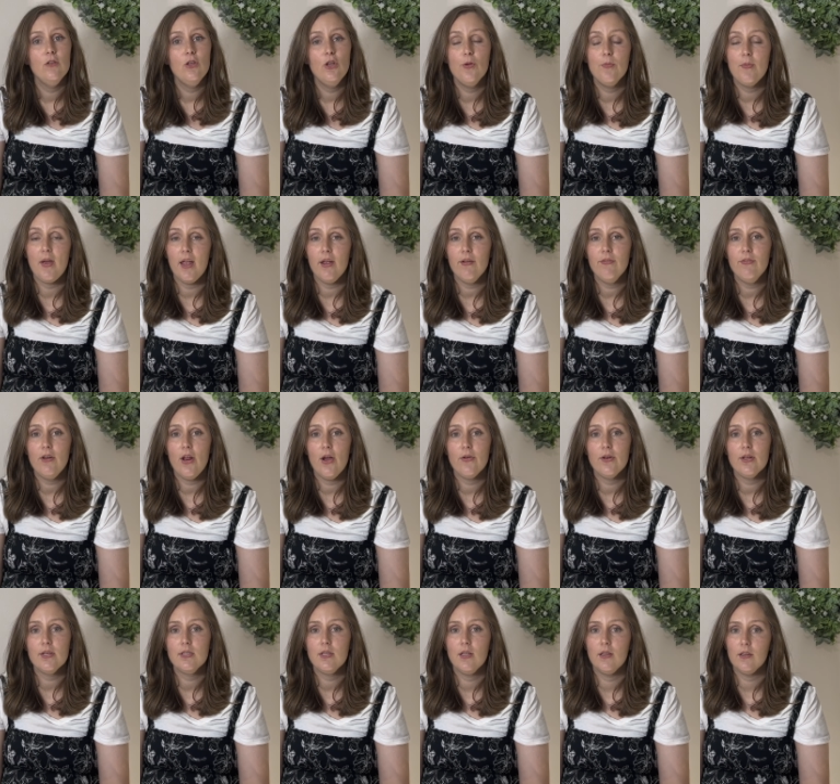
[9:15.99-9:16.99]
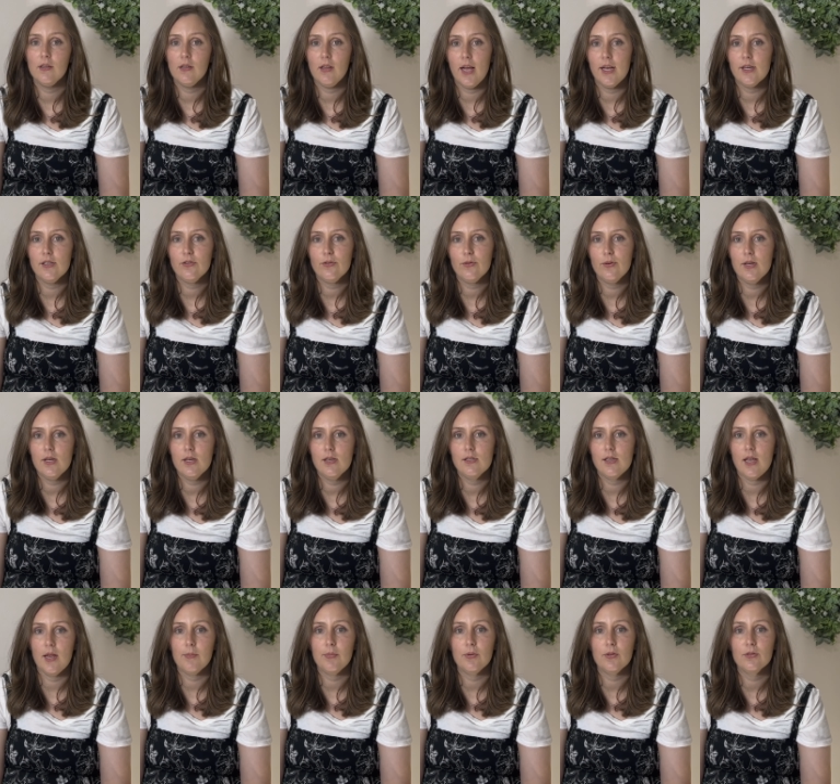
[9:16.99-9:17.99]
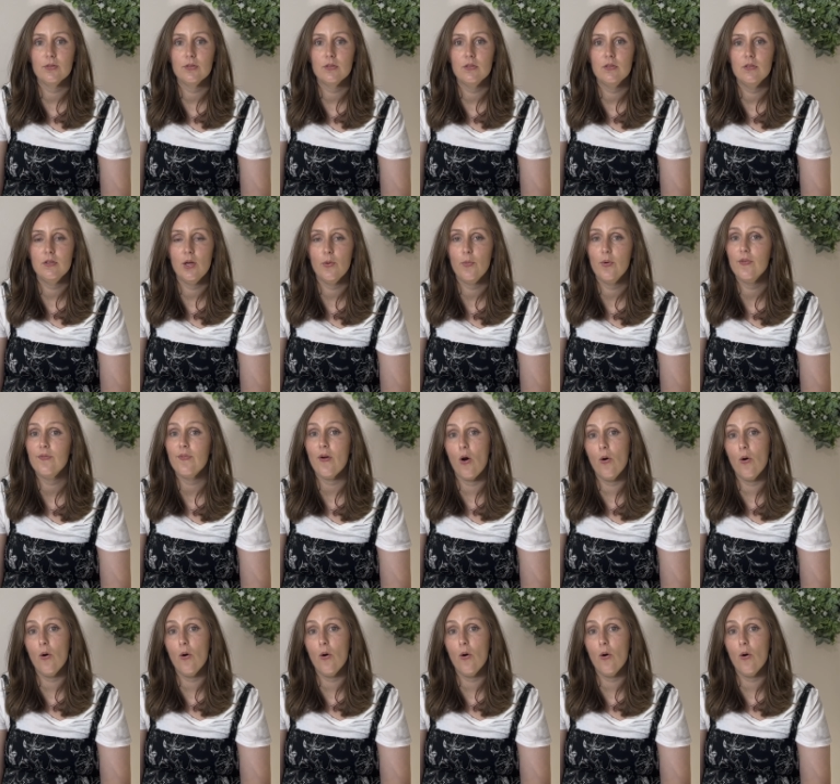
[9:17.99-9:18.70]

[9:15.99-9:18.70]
You may have noticed in the last 3 examples that we've